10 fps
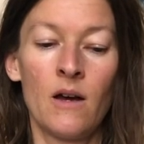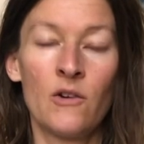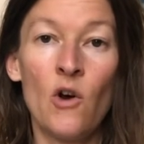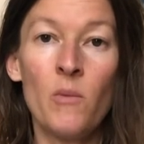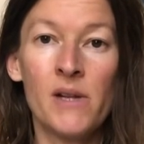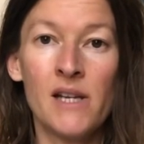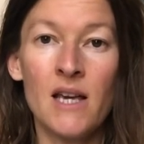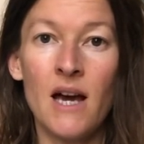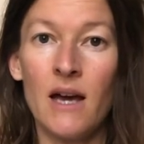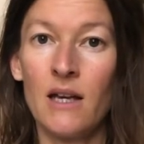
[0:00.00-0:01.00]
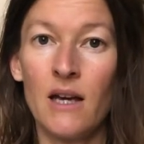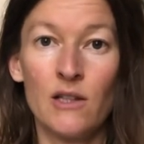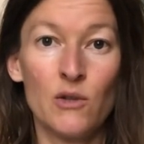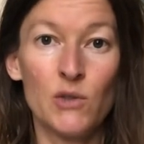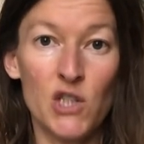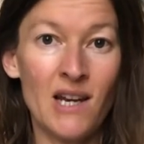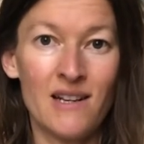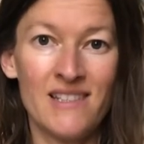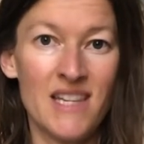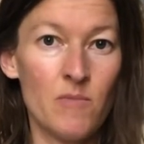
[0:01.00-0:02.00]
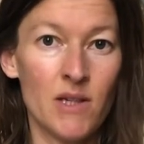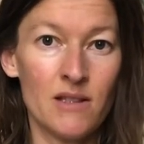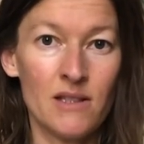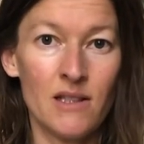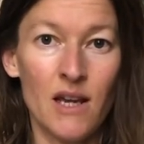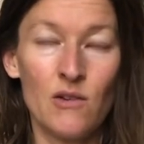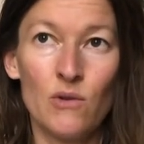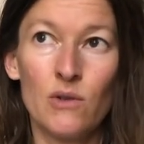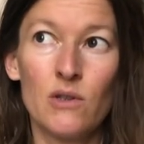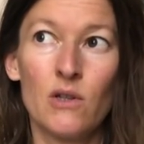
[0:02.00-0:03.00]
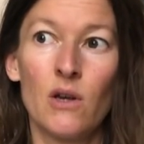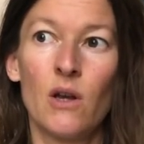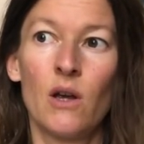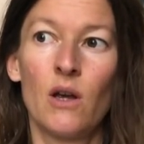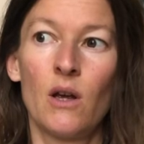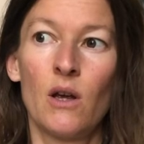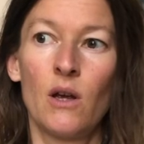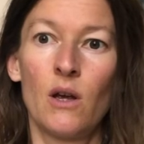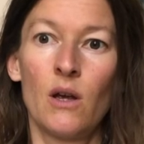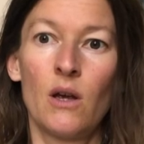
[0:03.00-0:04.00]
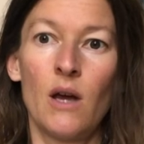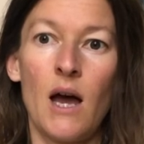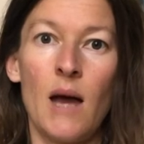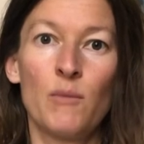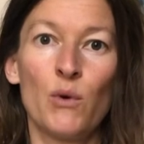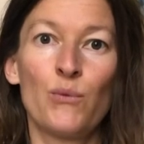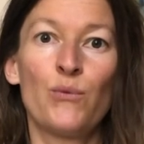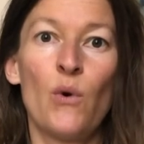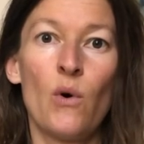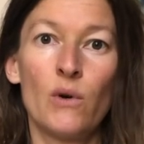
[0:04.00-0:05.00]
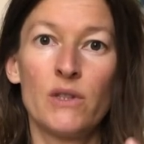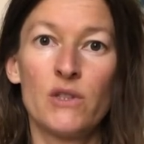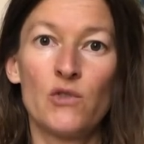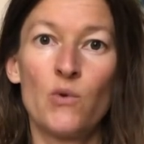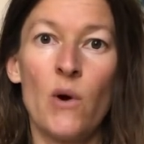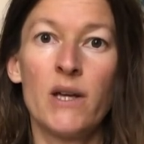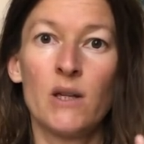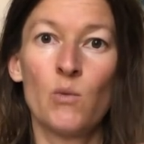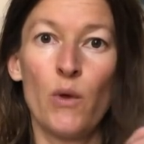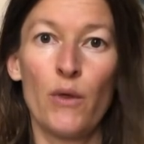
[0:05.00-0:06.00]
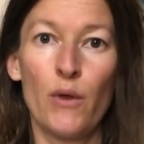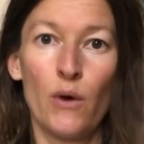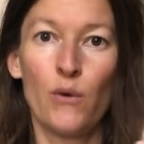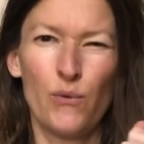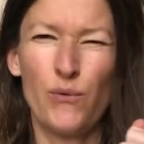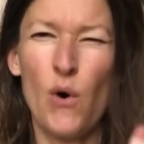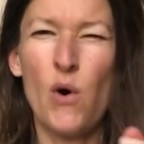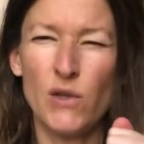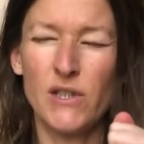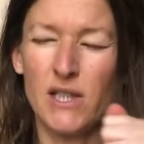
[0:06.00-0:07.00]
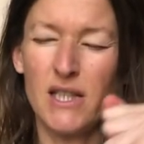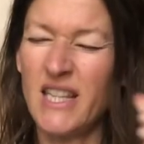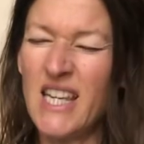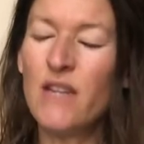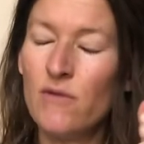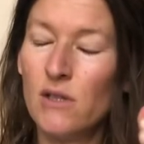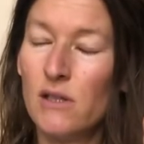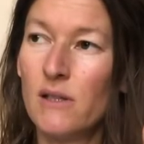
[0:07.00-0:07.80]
normally I, I don't channel demons and I don't I'm not for destroying with force and evil.